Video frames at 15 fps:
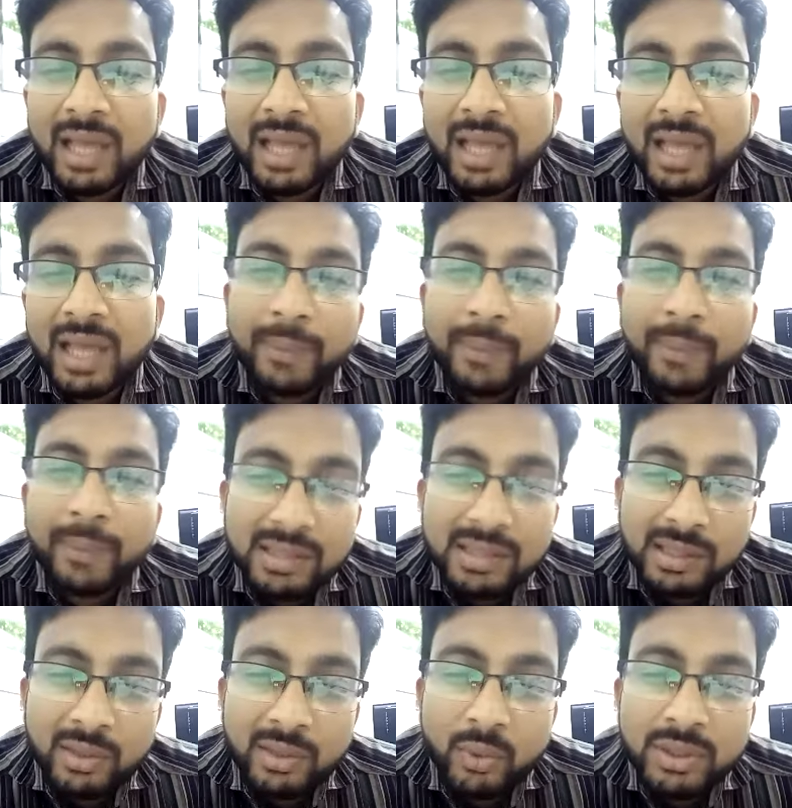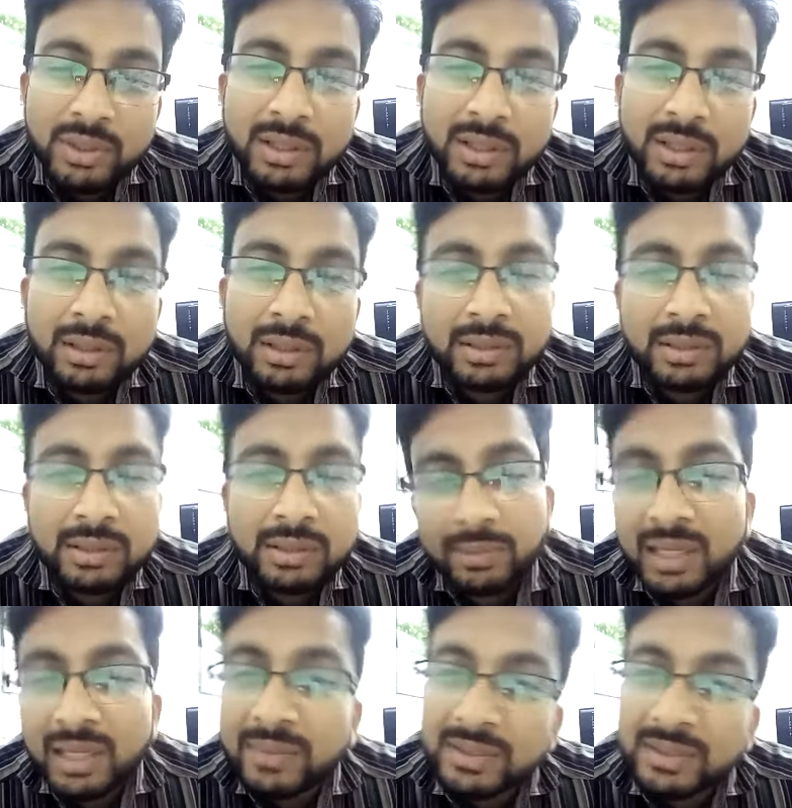with the partial torsion,
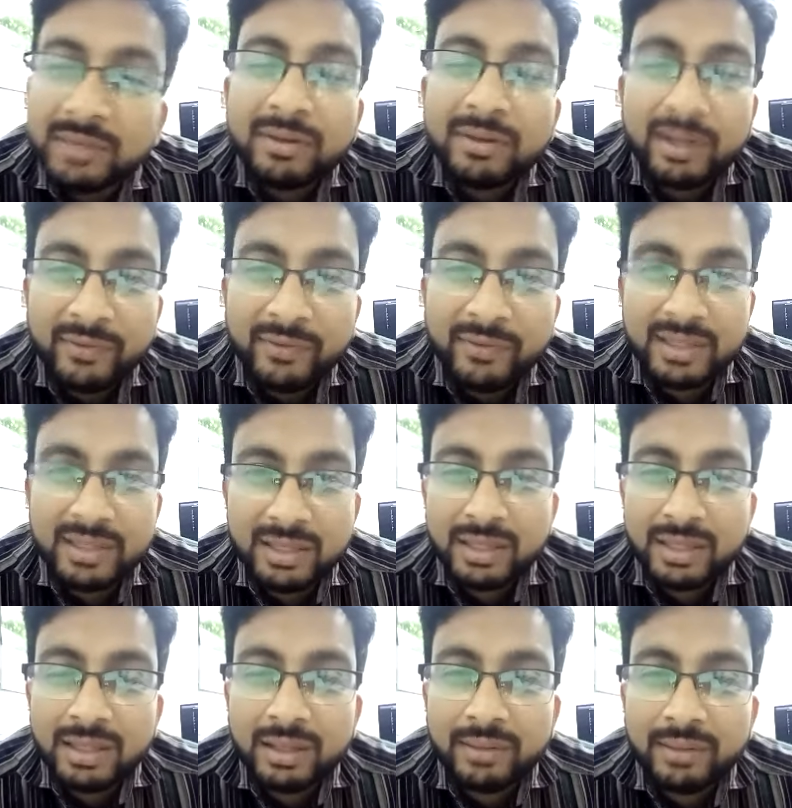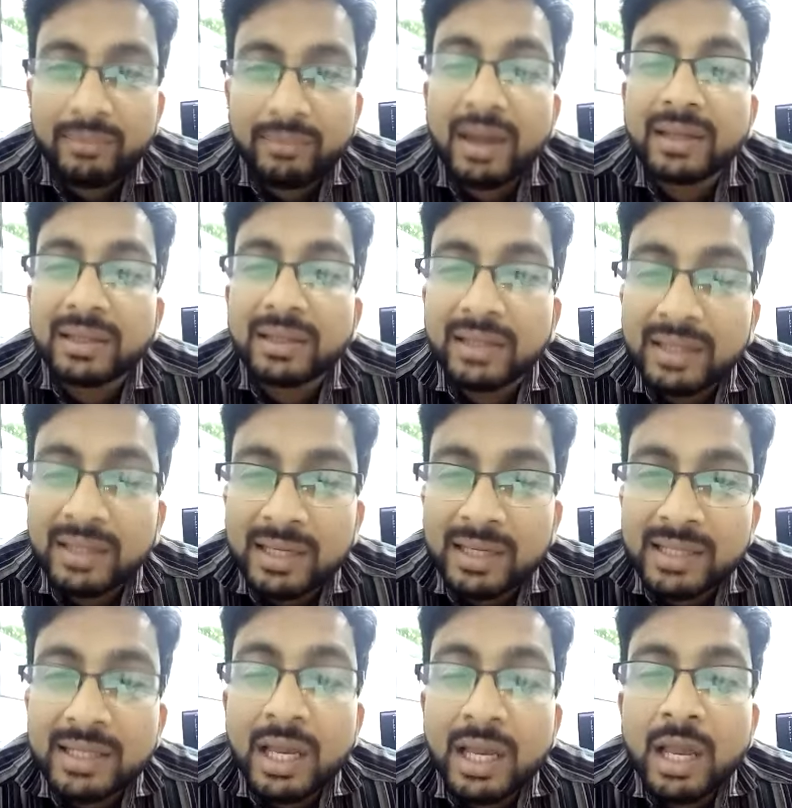sometimes it reversed. But the thing
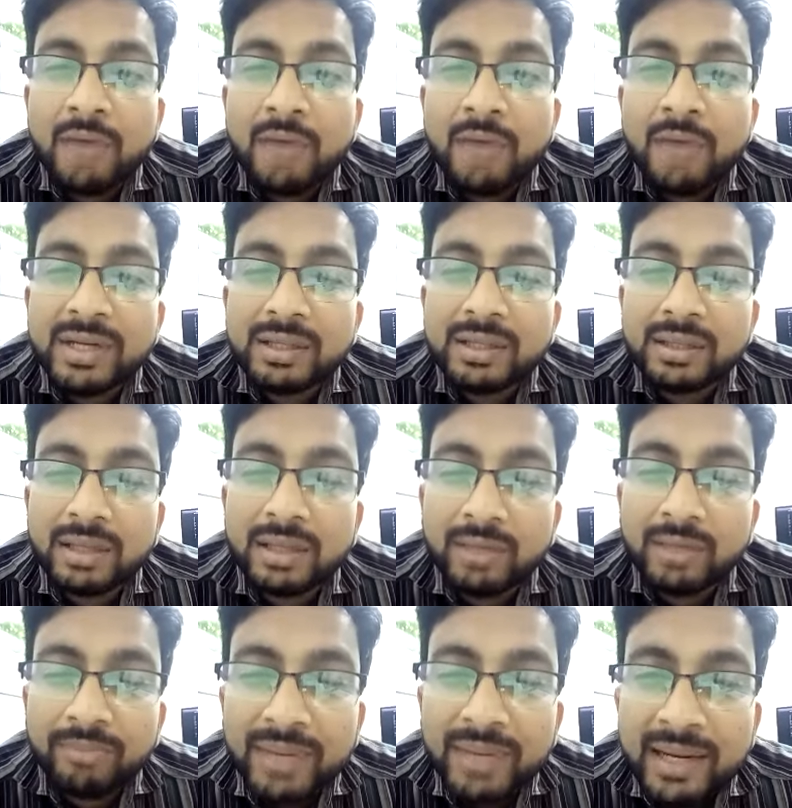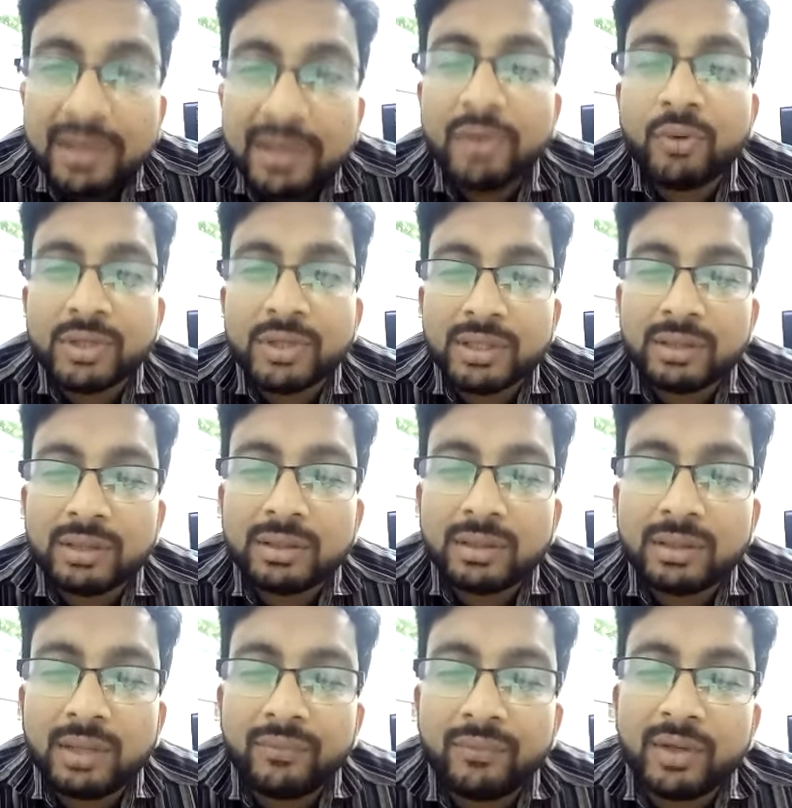is, with complete torsion,
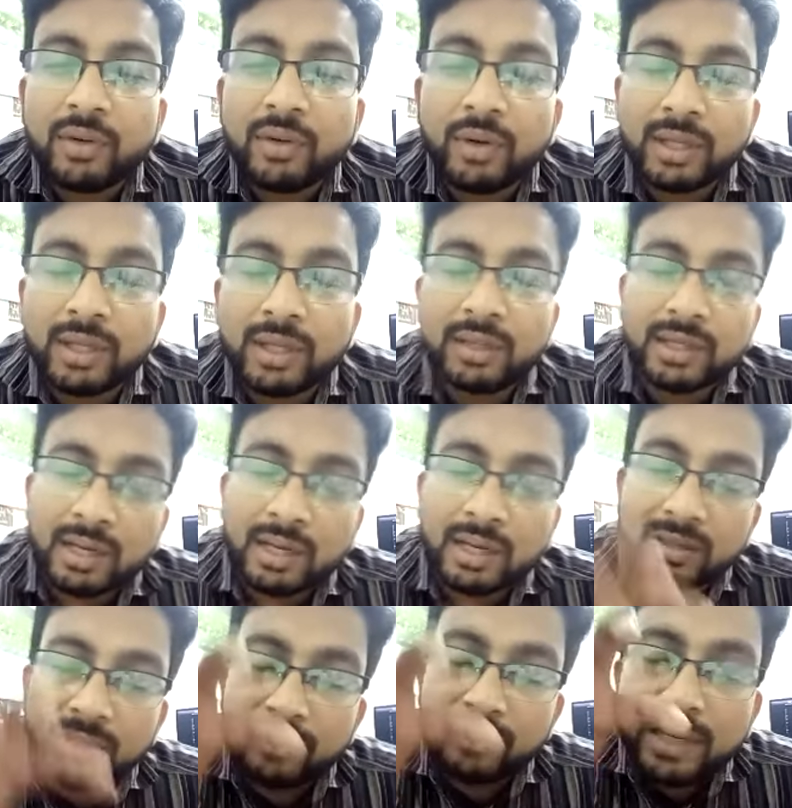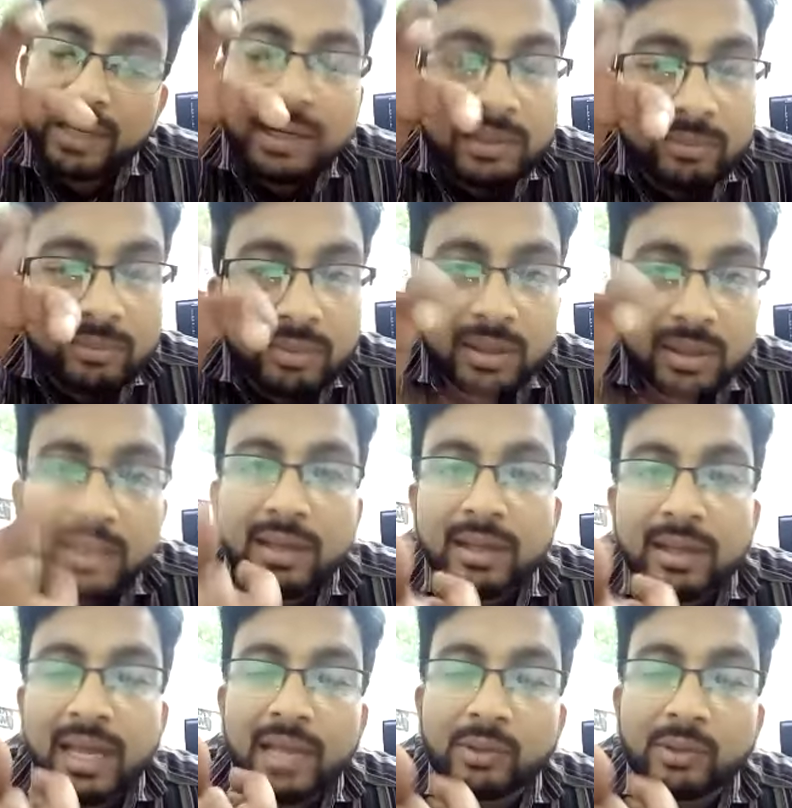if you total, they can completely
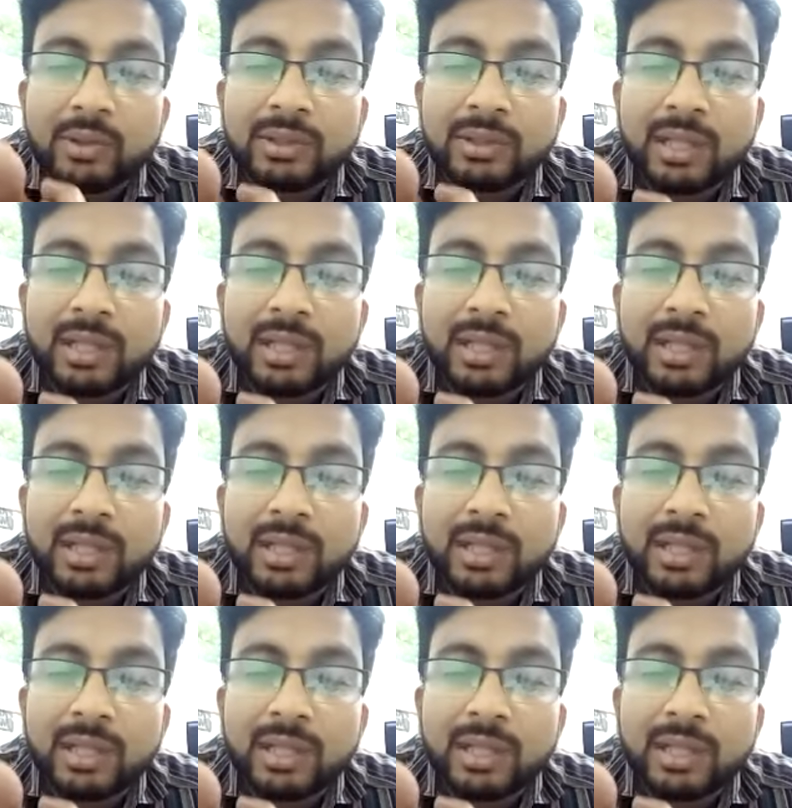have not